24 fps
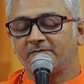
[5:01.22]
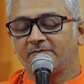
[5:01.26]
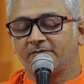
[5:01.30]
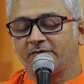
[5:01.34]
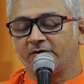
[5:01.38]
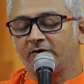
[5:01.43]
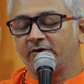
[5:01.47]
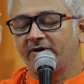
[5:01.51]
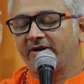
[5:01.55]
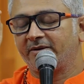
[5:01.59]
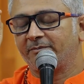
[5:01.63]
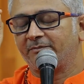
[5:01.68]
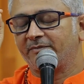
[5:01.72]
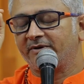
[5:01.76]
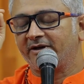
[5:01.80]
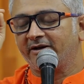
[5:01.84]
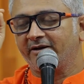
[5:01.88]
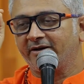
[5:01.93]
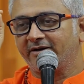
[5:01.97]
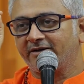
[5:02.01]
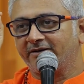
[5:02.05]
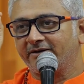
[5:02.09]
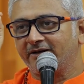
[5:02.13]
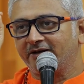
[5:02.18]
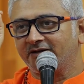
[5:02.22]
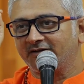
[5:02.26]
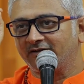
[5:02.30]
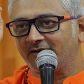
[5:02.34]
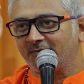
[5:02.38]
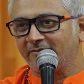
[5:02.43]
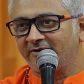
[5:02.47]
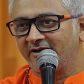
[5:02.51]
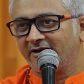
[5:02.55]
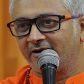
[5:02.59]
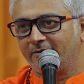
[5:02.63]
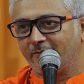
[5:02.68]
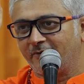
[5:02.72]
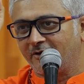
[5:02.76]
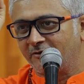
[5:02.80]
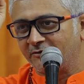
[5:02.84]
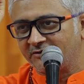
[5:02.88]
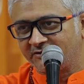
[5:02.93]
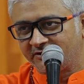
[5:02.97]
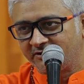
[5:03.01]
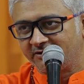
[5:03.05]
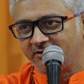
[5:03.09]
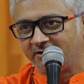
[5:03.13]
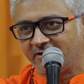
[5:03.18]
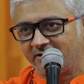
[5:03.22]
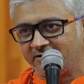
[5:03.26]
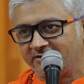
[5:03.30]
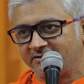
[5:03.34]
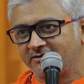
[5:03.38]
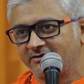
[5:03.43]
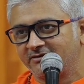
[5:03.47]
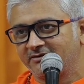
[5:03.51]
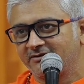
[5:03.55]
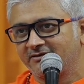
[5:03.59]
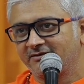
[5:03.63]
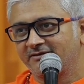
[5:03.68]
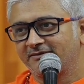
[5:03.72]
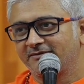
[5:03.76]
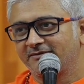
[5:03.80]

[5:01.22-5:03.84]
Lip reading: predicted something about Sita ji?